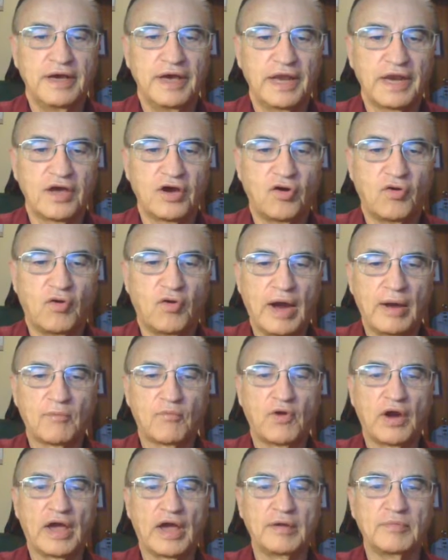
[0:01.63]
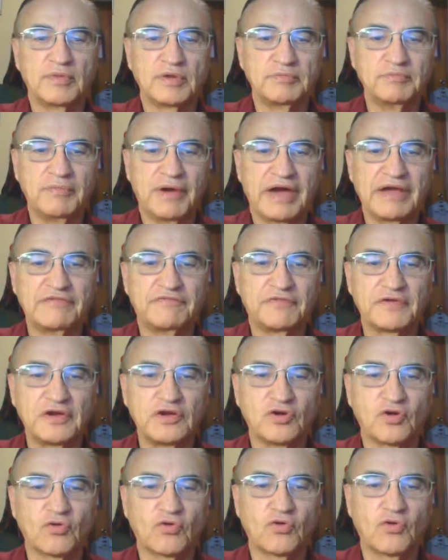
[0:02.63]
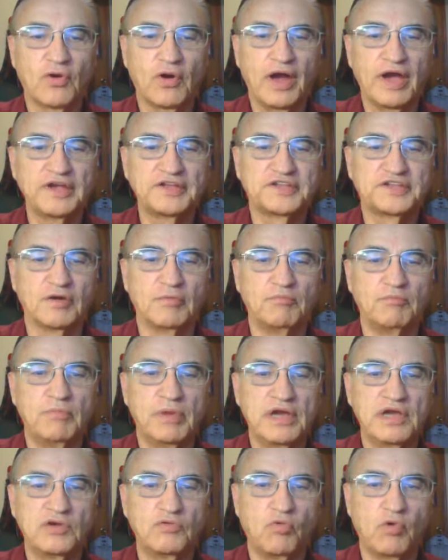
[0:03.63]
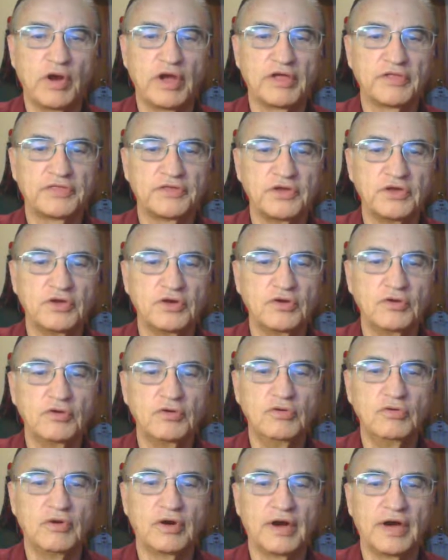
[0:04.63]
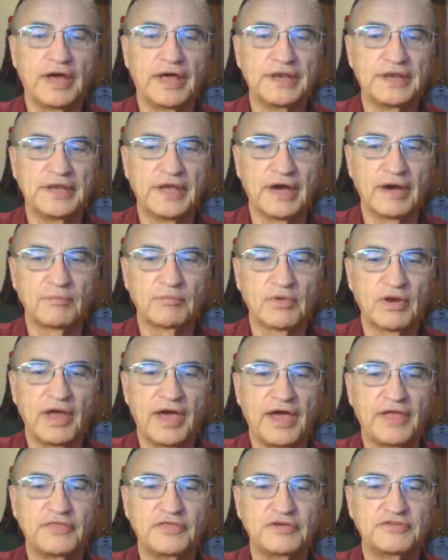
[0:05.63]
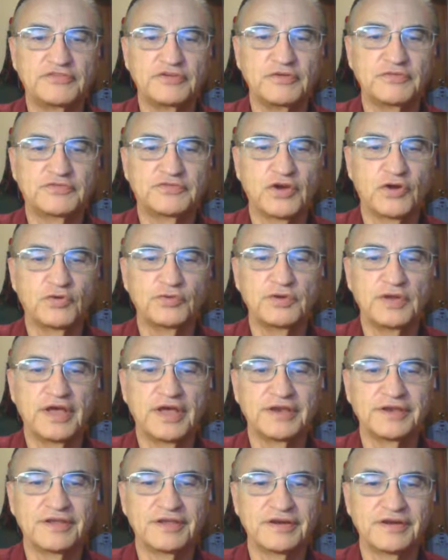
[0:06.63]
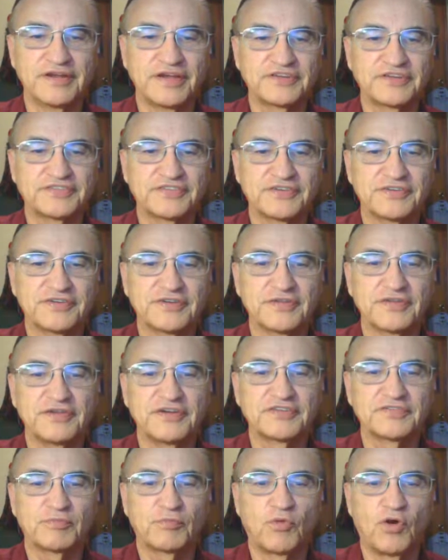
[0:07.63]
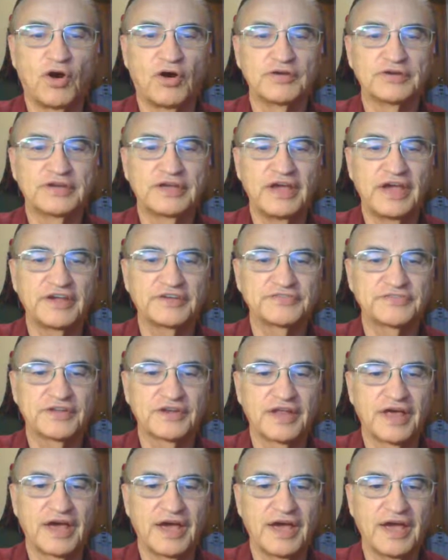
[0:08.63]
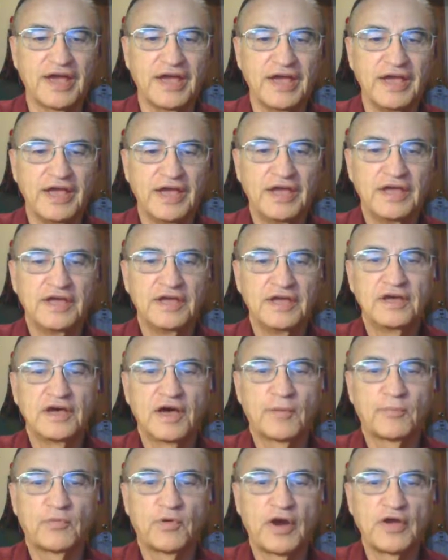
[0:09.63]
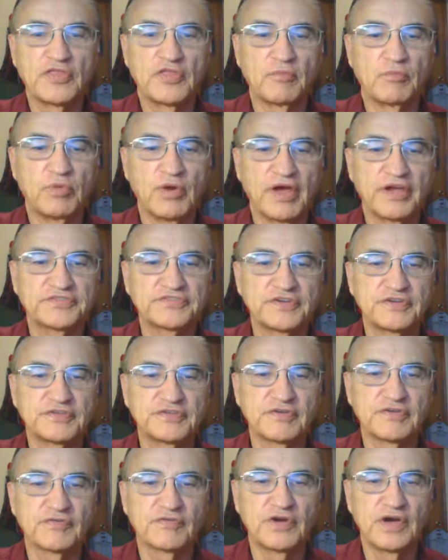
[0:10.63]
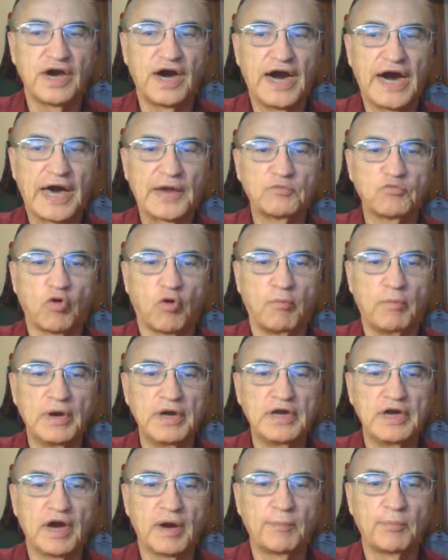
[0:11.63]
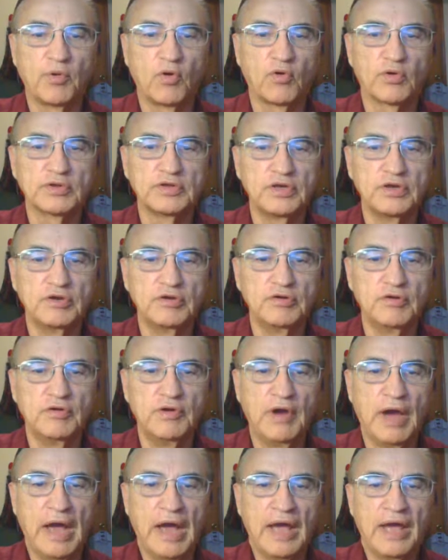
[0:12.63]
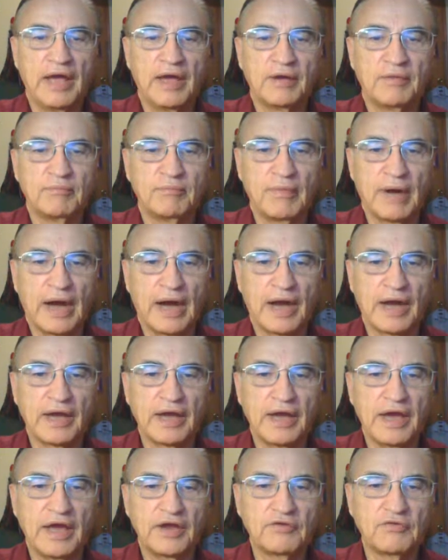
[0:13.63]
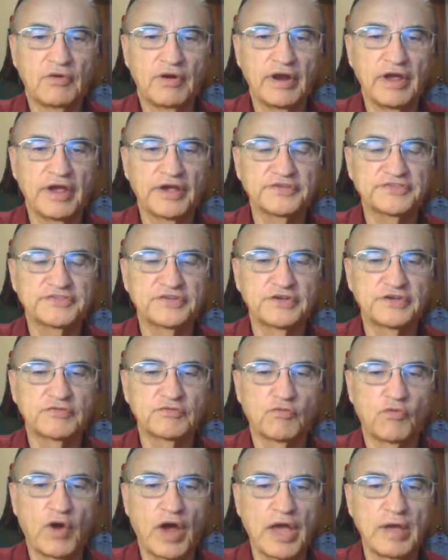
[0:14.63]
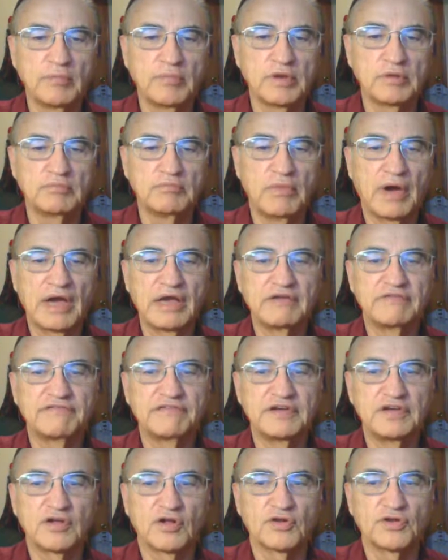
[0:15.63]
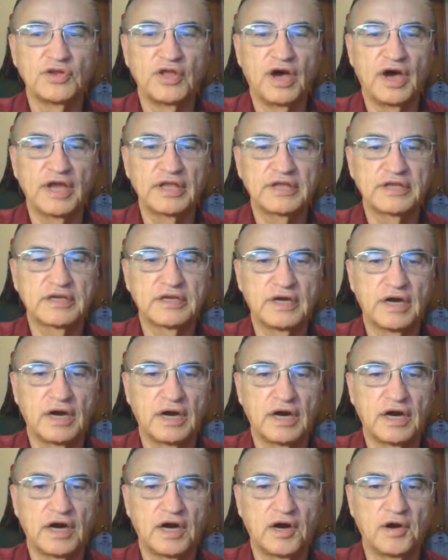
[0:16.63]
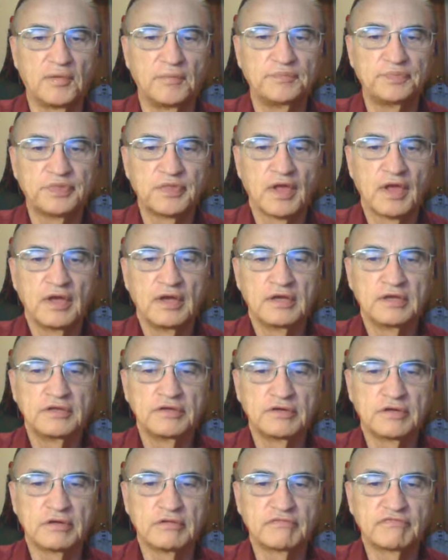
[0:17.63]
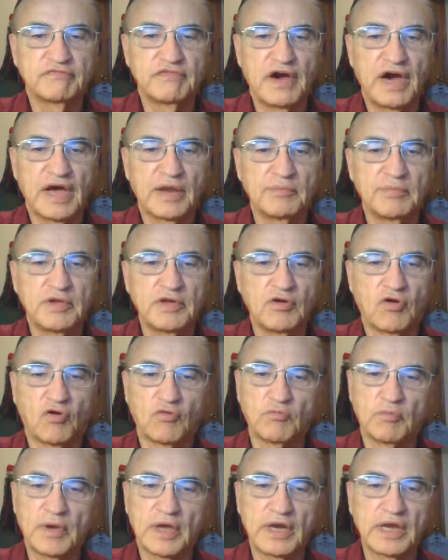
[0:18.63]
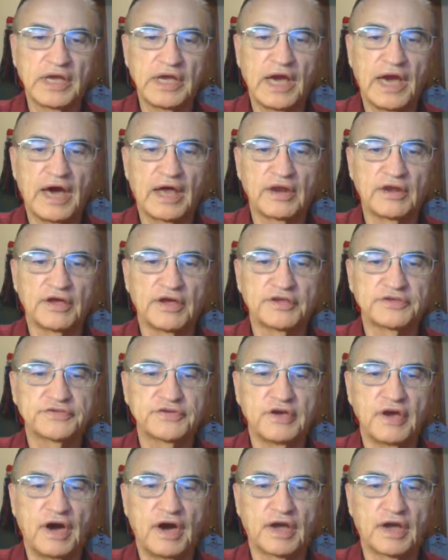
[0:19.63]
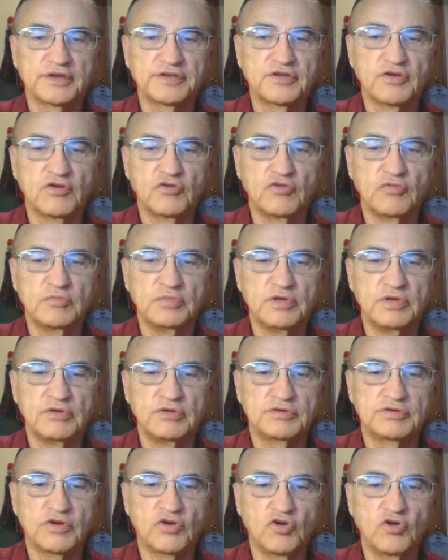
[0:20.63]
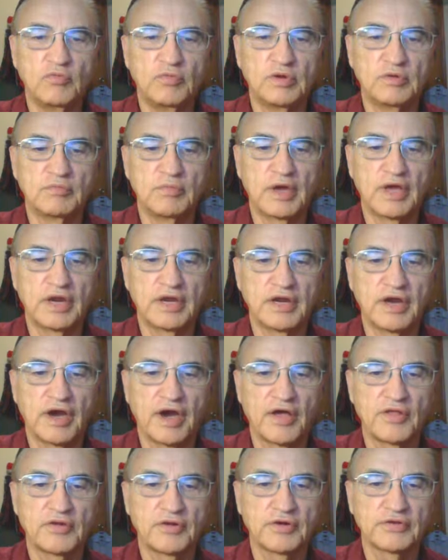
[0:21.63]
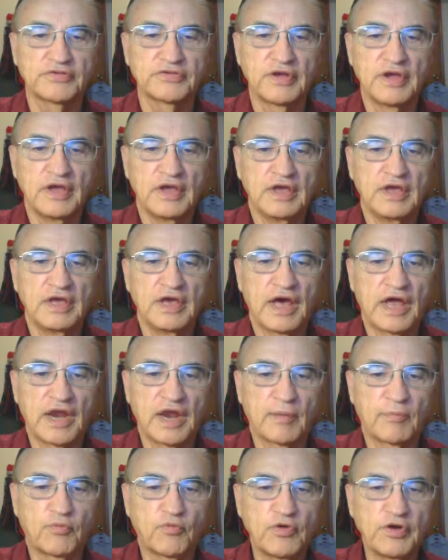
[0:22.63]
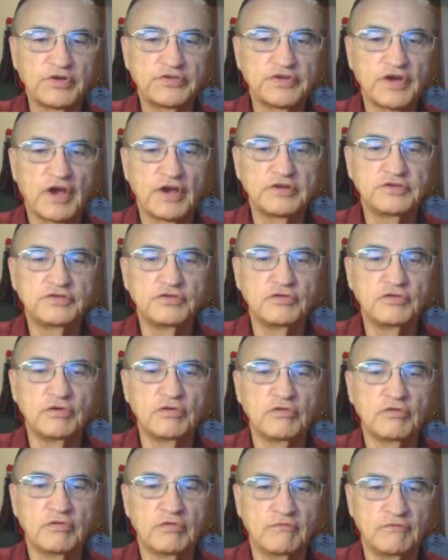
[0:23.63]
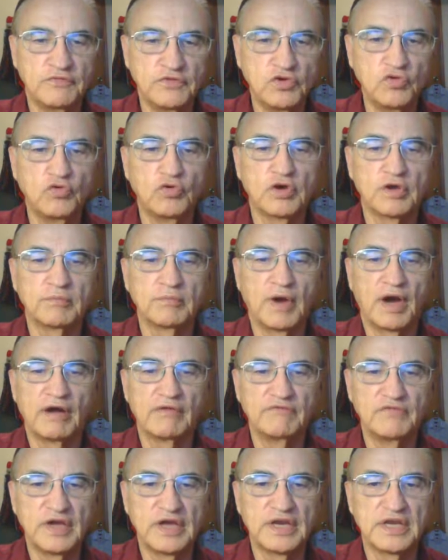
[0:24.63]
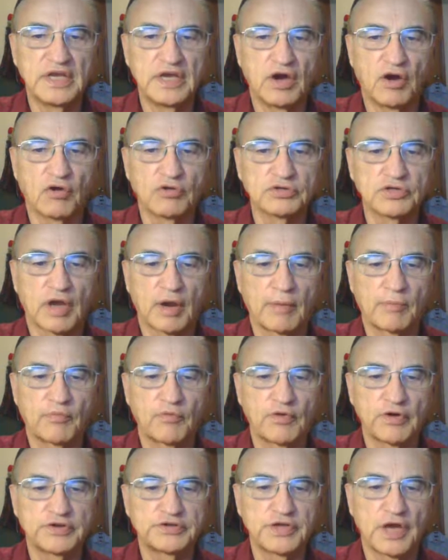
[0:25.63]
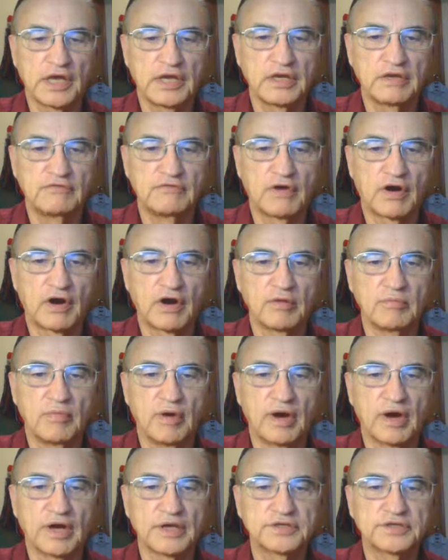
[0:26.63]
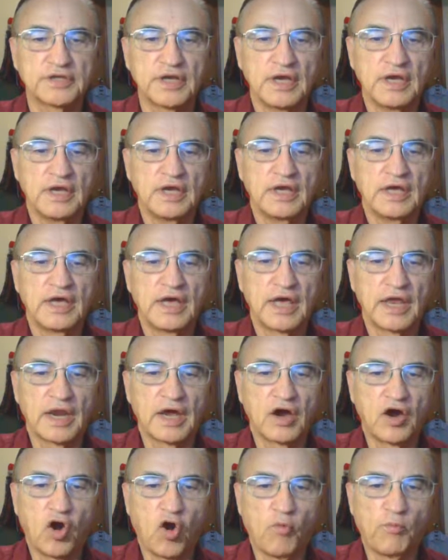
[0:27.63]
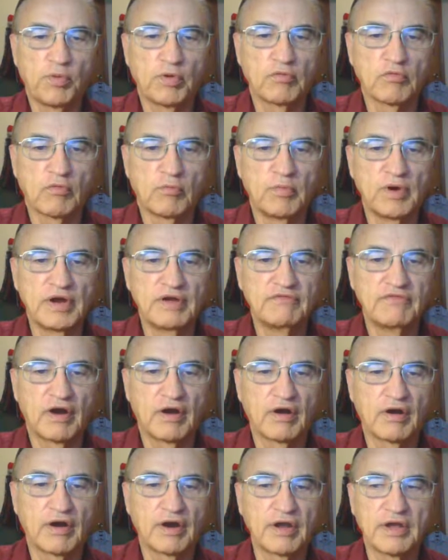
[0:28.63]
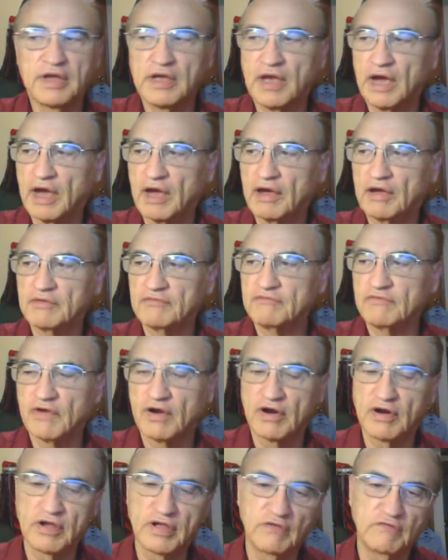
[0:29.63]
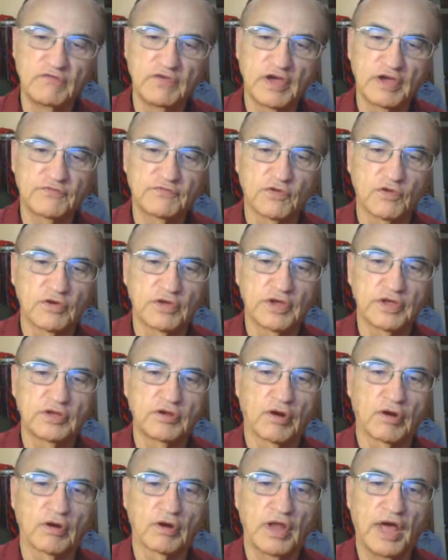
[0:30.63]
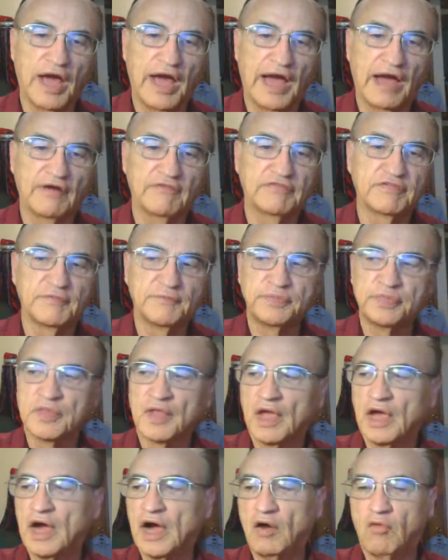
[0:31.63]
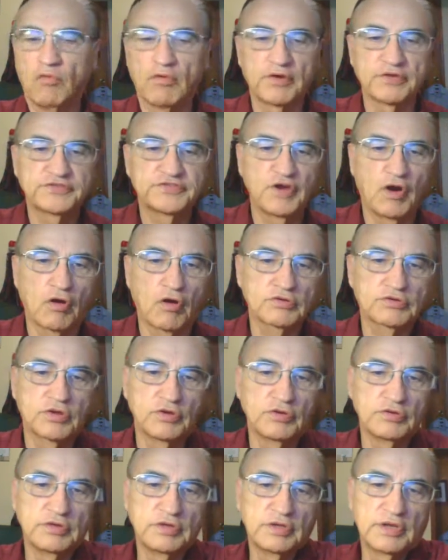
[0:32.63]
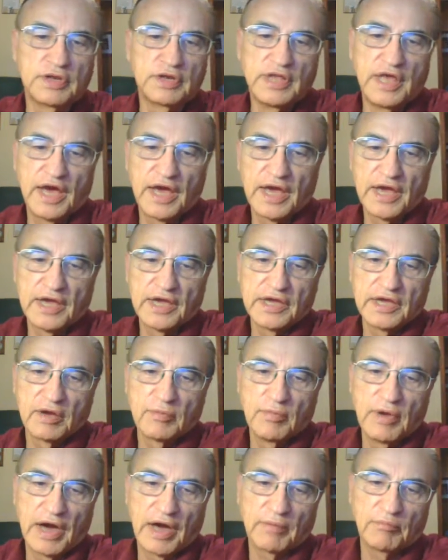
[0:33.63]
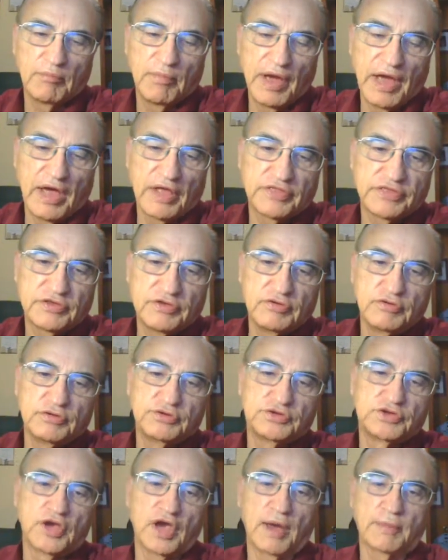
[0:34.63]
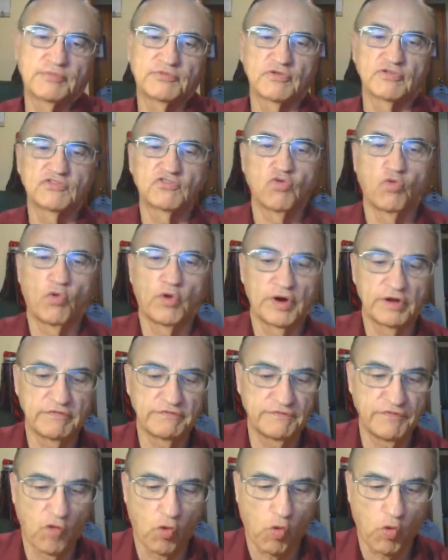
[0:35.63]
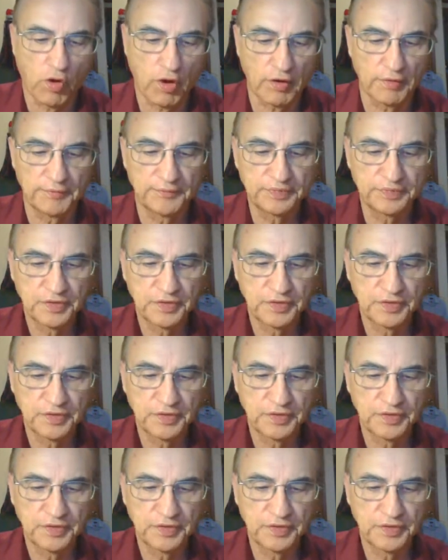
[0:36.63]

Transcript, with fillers: Hello, I'm Raymond Mayfield. Great to be with you, and I'm glad that you tuned in to listen to this broadcast today. I pray the blessings of God will be up on you. My address is raymondmayfield.com. You can find me on many outlets, GodTube, YouTube, and many others. And I appreciate you viewing my videos. I appreciate it very much and I hope it will be very, uh, very eventful in your life. I want to talk to you today about Matthew chapter 24.